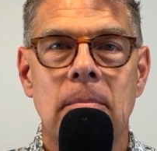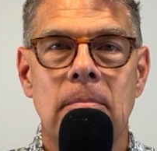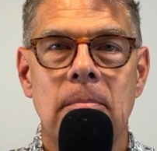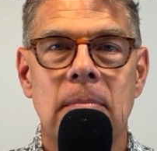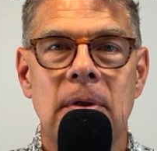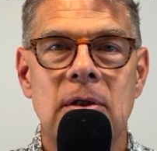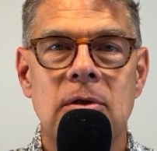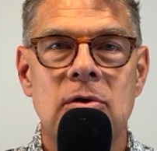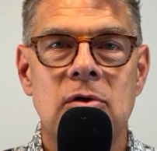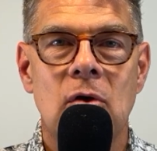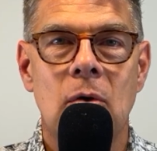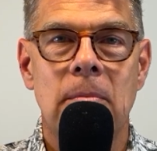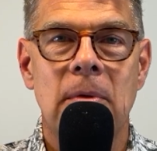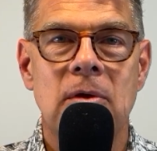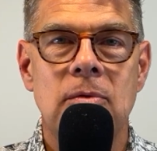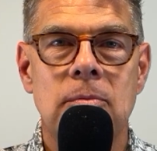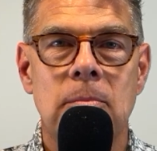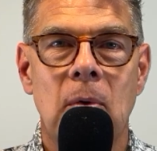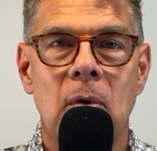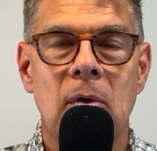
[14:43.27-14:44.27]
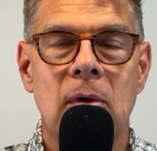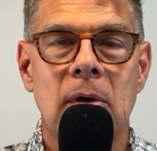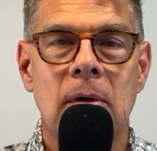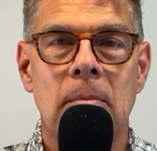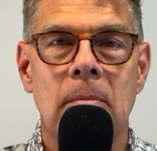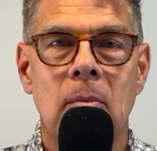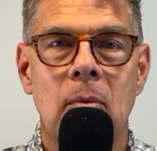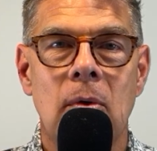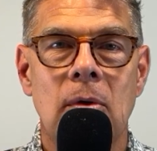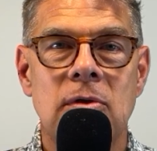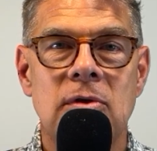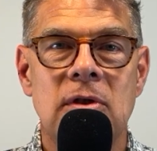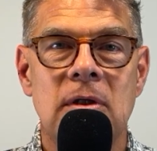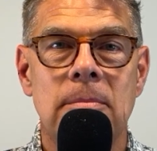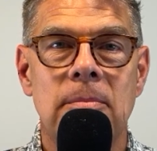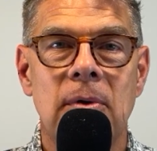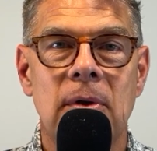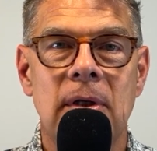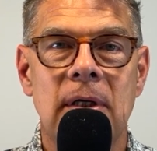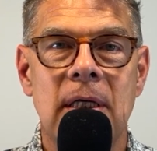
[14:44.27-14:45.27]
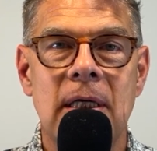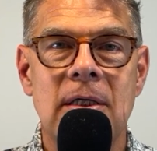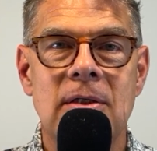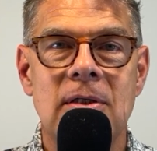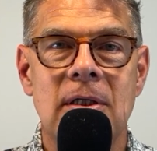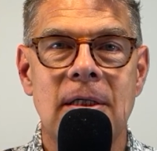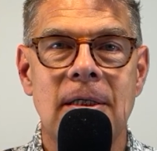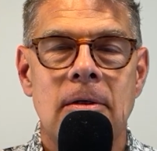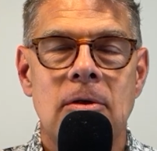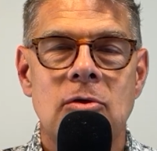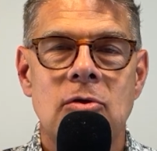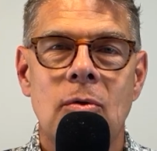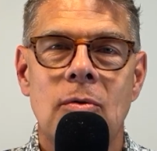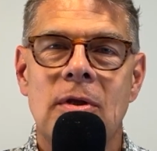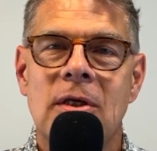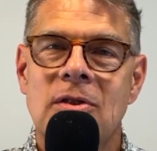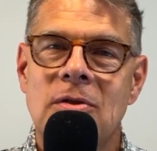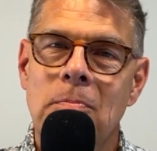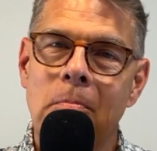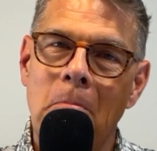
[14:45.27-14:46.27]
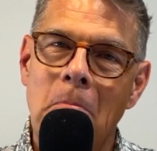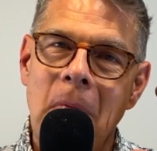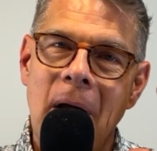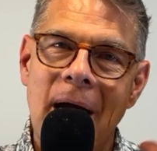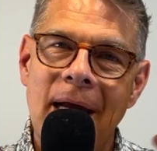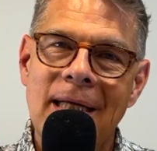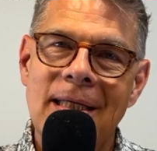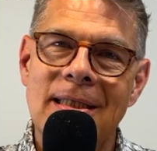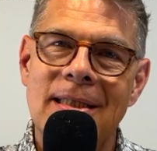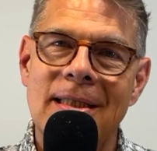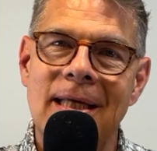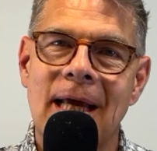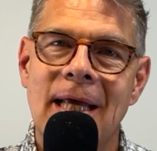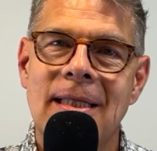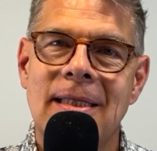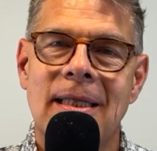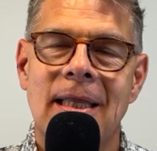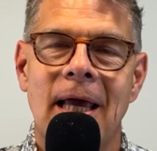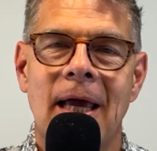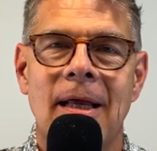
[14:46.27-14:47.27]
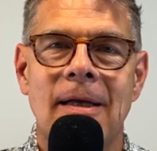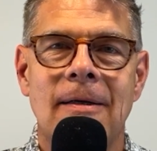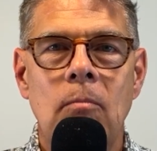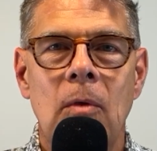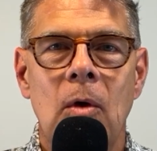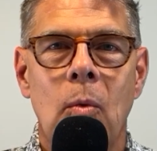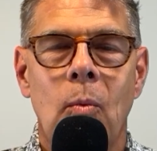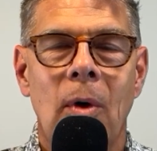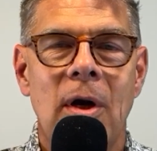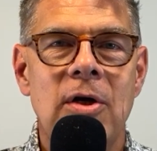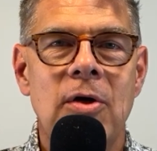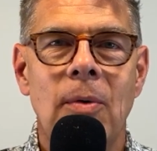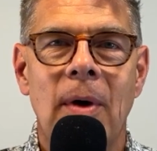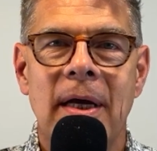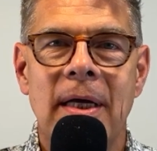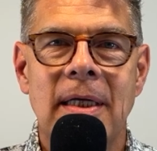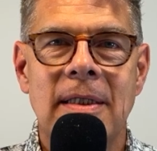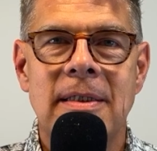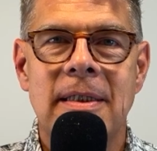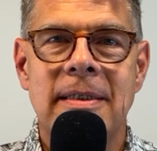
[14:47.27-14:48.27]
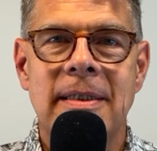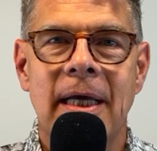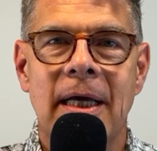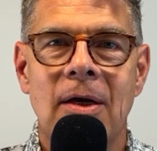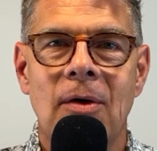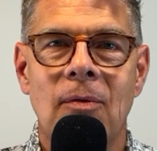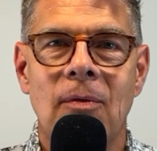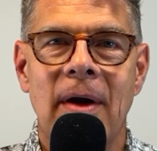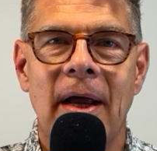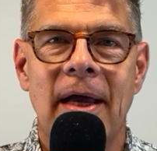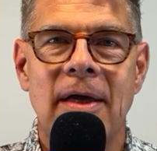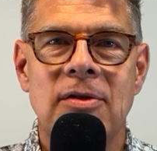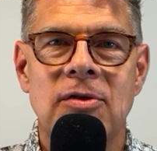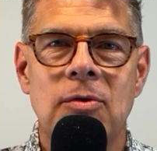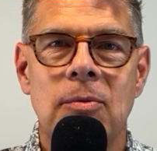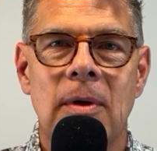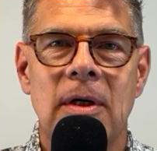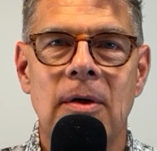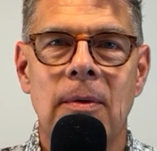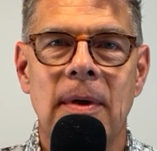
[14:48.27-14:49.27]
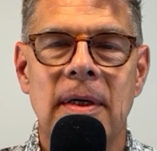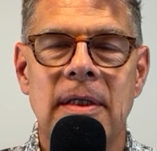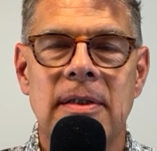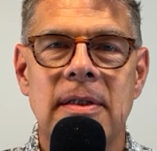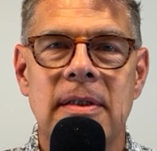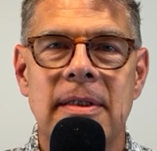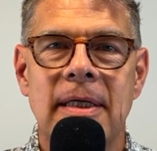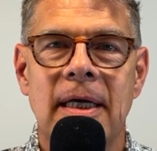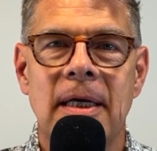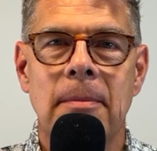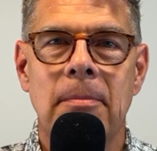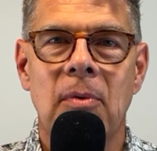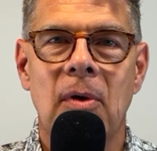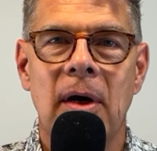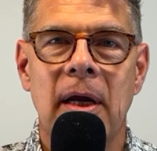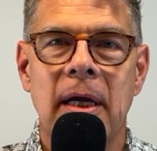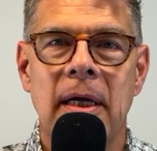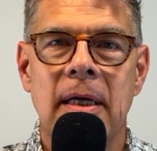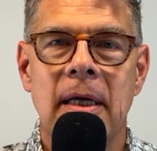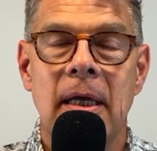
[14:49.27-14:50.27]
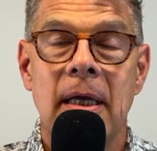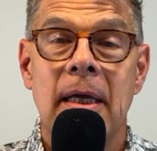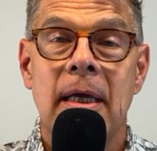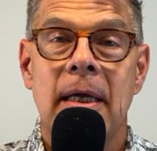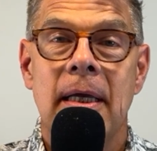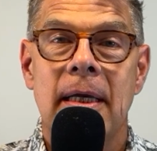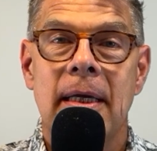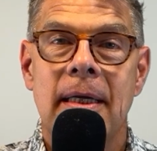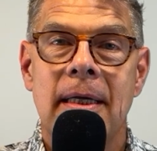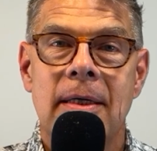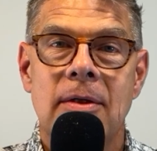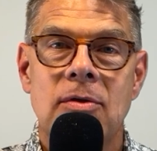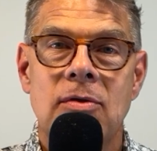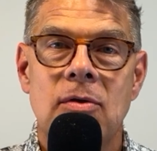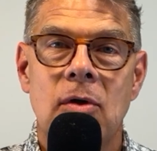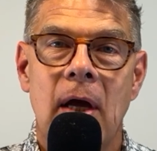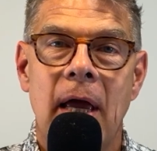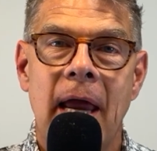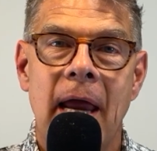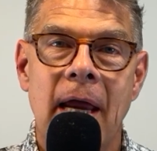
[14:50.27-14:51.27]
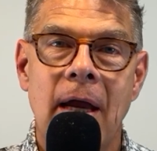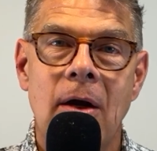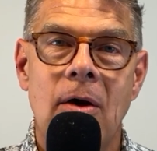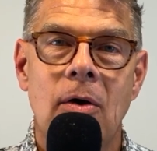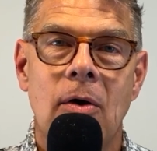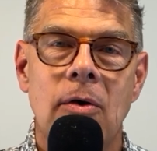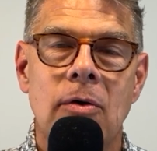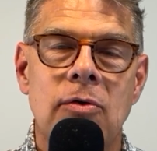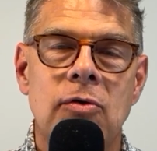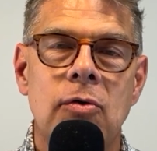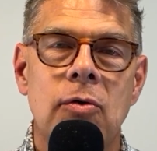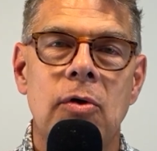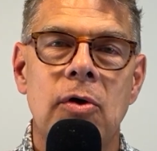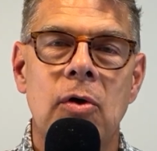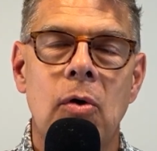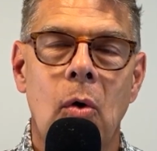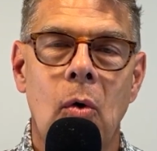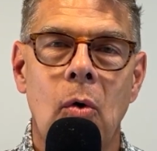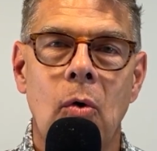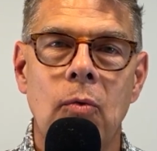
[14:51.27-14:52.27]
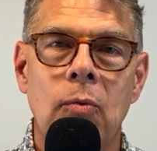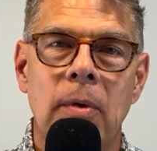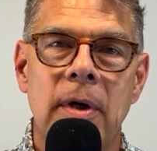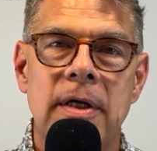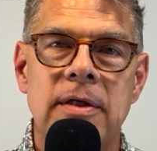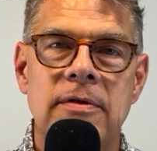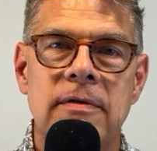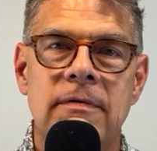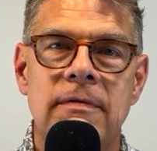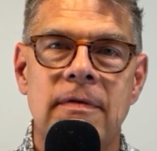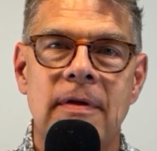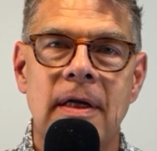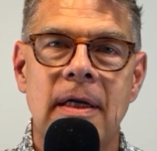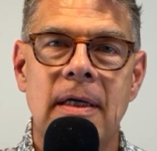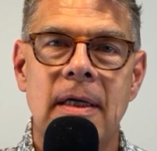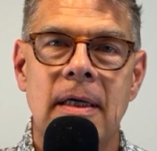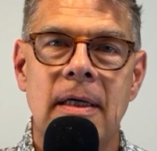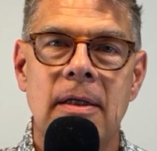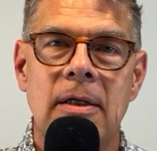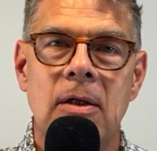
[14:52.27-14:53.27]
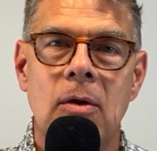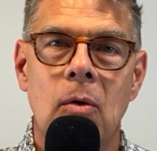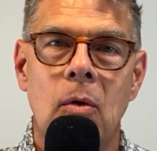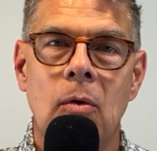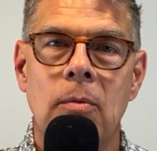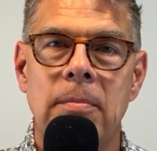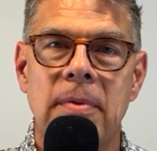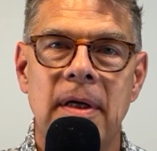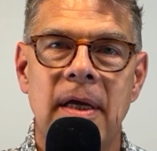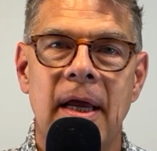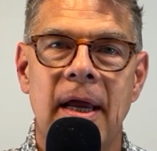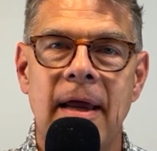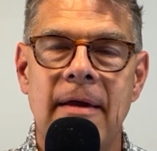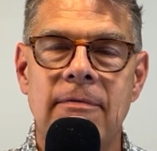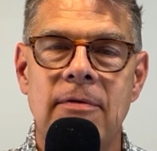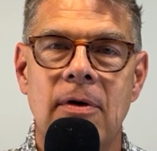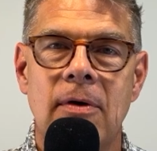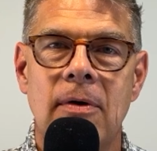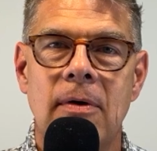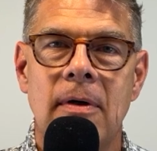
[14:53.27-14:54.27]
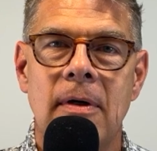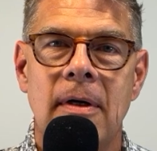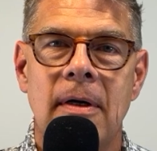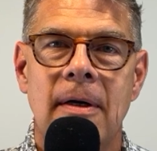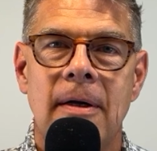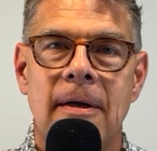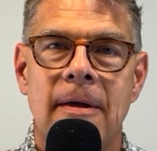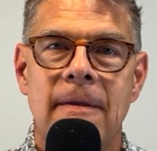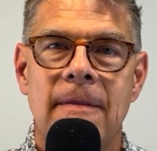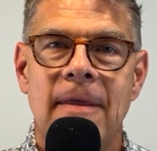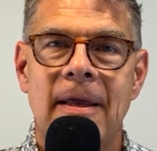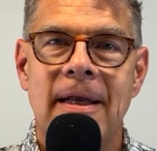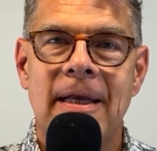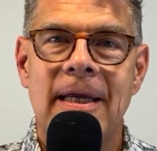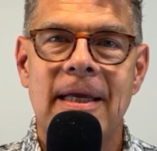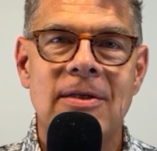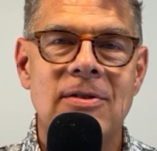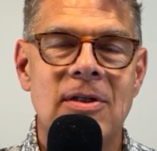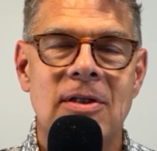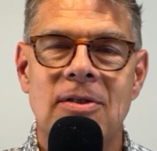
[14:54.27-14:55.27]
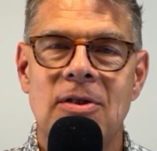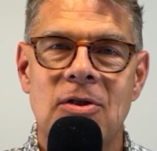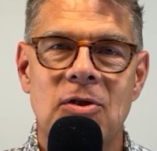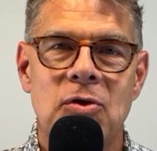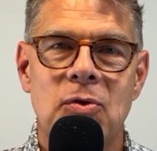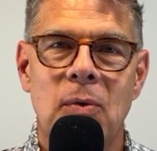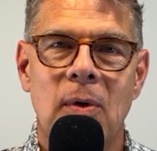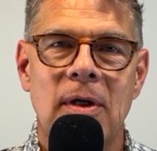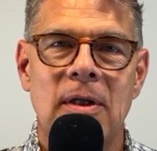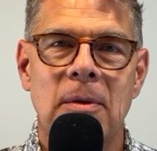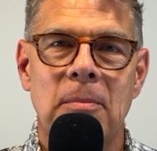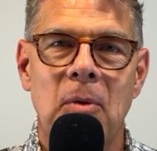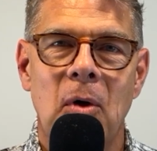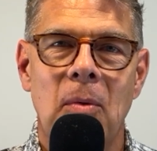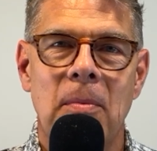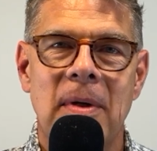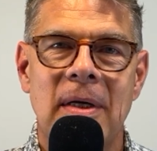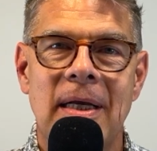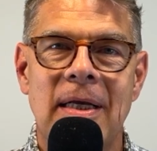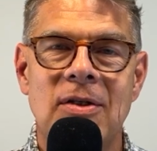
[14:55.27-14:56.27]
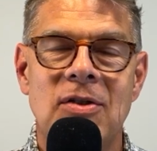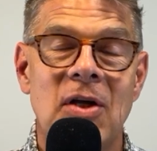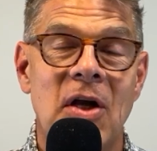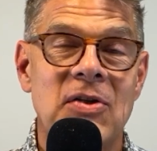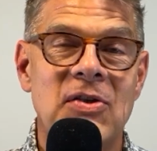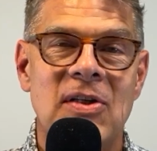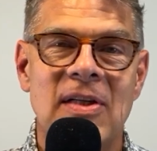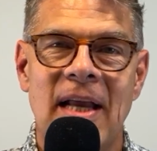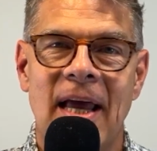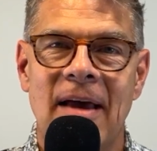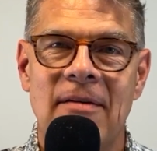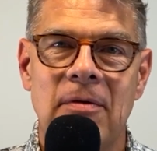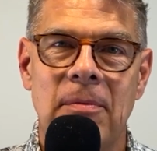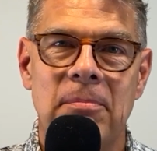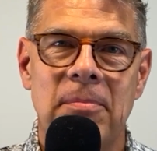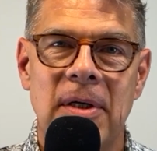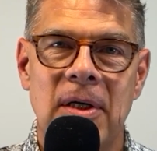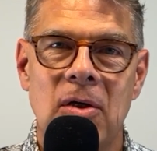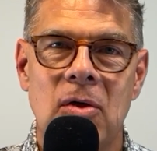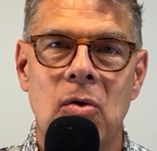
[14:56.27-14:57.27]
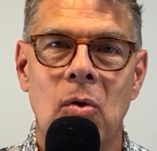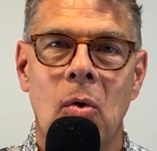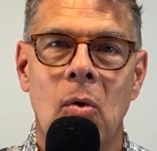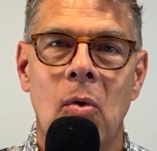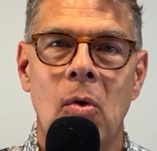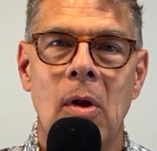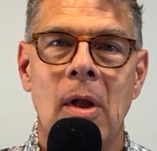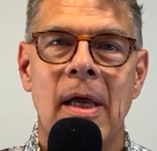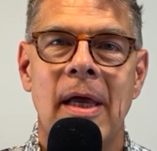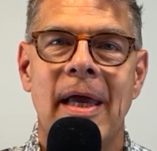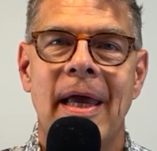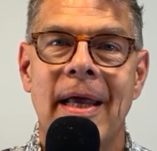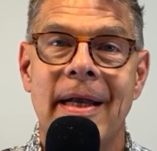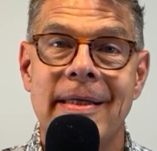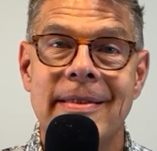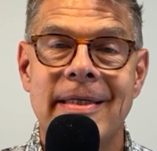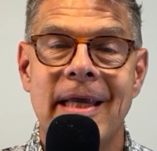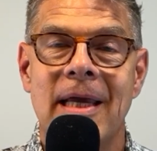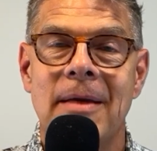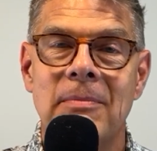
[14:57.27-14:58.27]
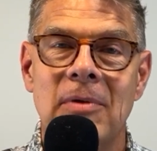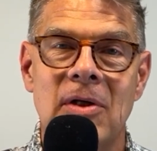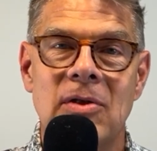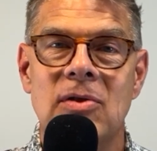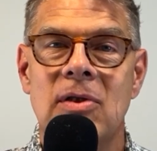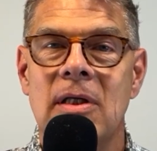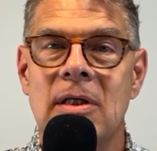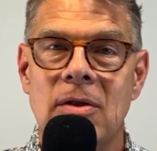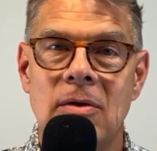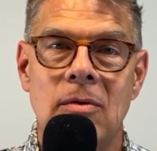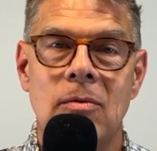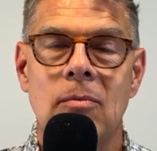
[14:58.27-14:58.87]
be so much more simple and easy. So this mindset that when do I get to take a rest? When do I get to take a break? Is anchored to the old ways of thinking and the old behavior that isn't enjoying the moment, doesn't have a big goal, and is aimlessly